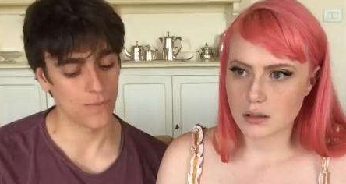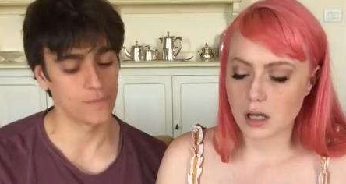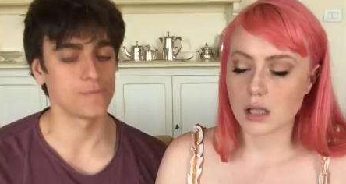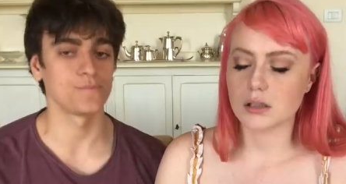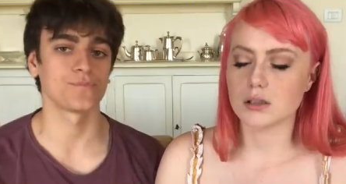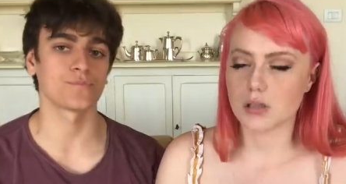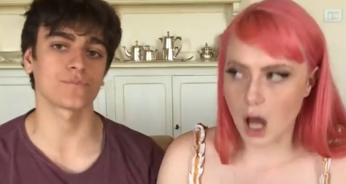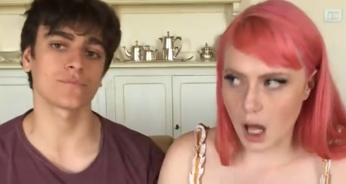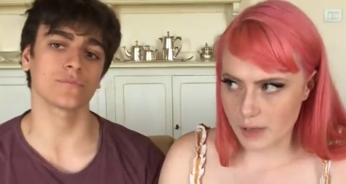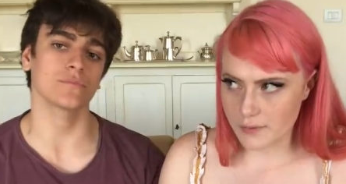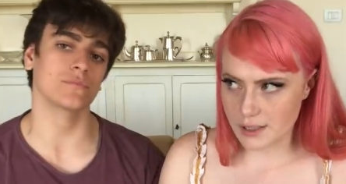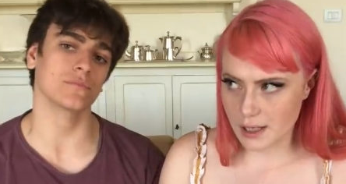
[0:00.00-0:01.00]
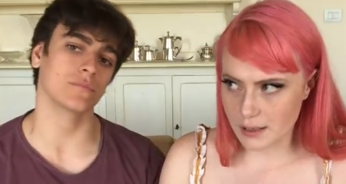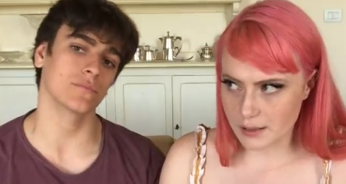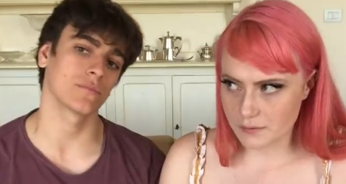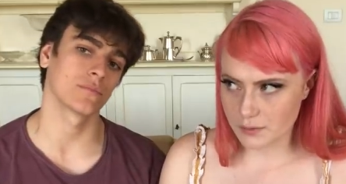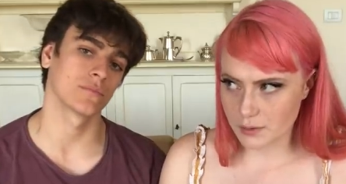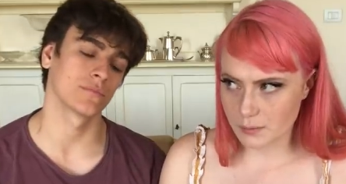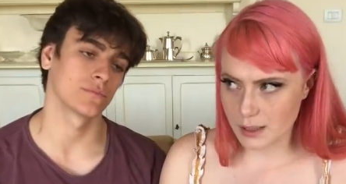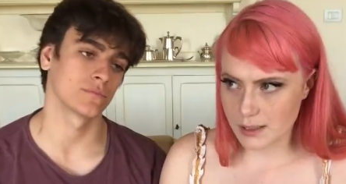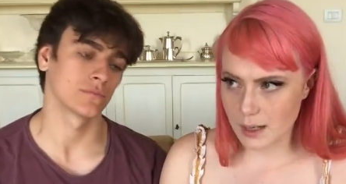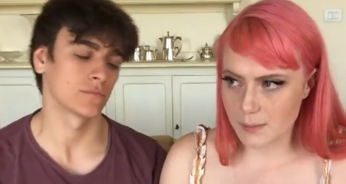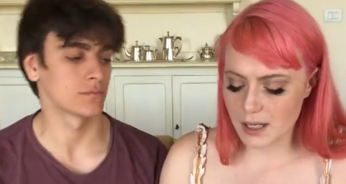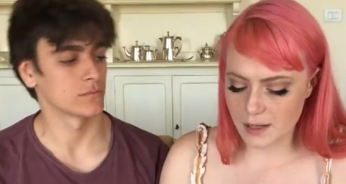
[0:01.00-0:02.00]
Speaker 1: a lot of Italian food in my
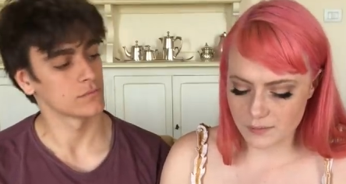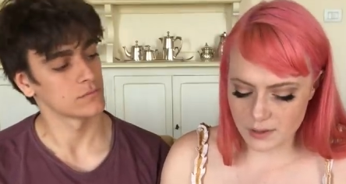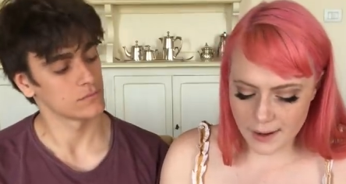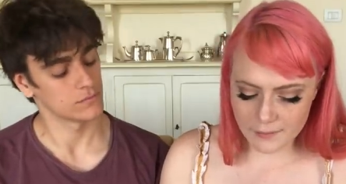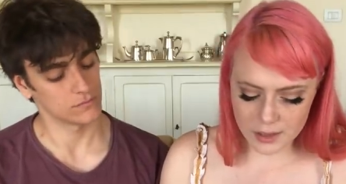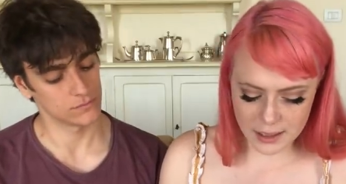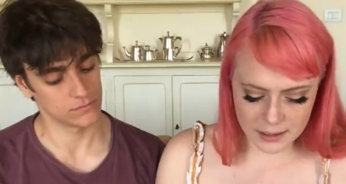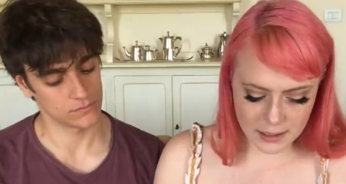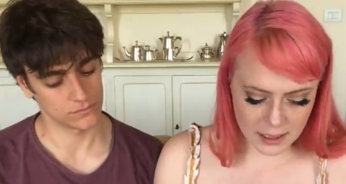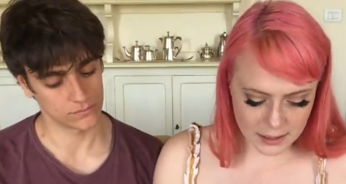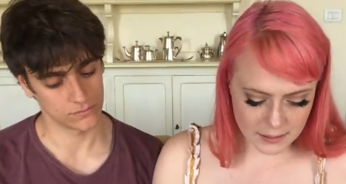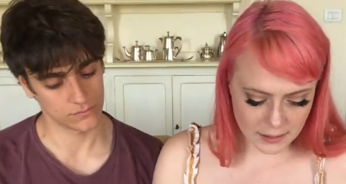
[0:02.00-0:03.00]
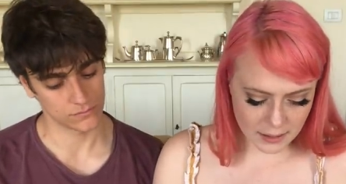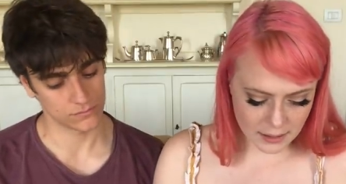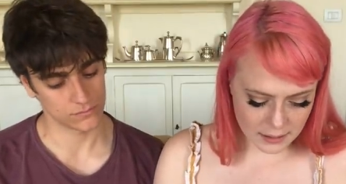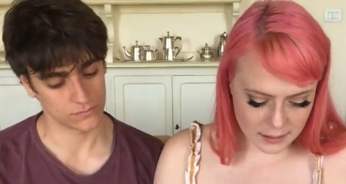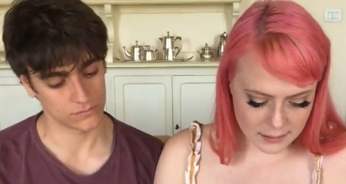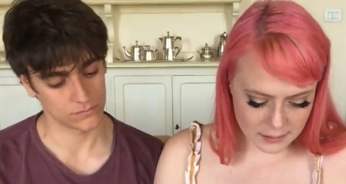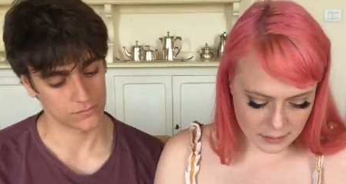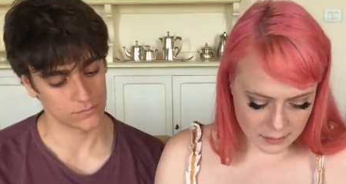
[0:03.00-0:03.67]
time, and I've never eaten anything like this.